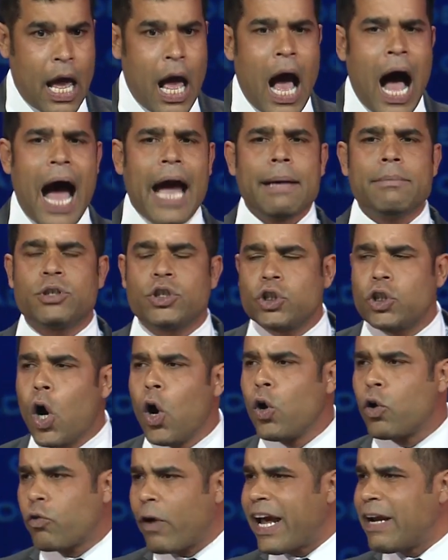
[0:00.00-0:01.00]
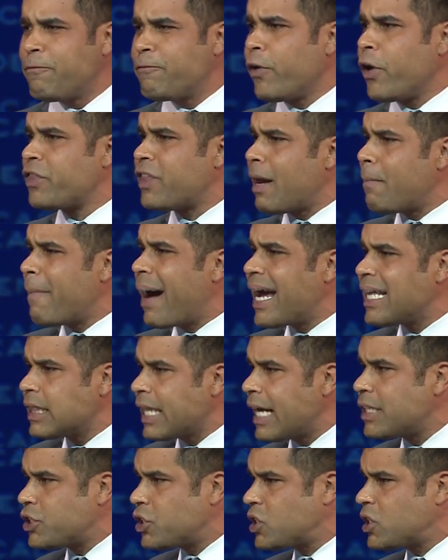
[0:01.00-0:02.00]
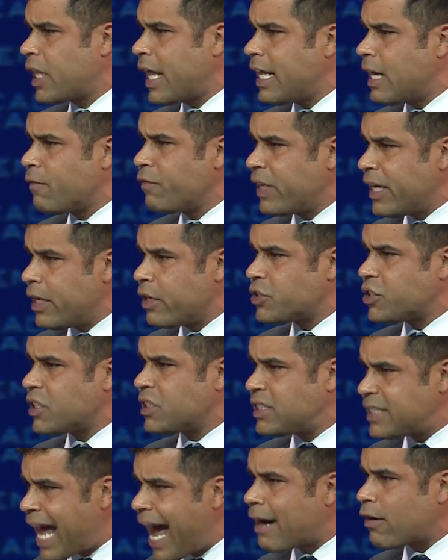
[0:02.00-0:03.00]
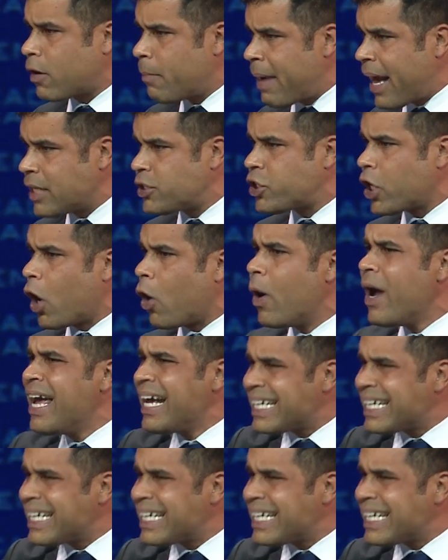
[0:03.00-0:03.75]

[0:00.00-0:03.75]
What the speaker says: I am so grateful that my legislative leaders in Sacramento